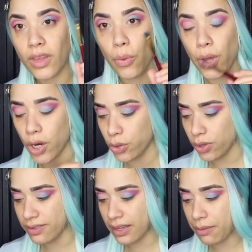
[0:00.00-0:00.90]
We're gonna do
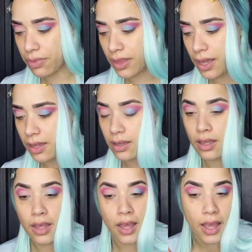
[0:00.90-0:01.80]
the same thing
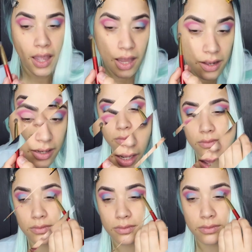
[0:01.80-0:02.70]
in the
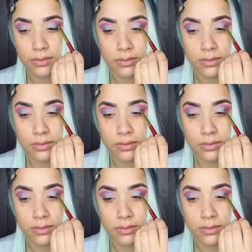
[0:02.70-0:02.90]
other one.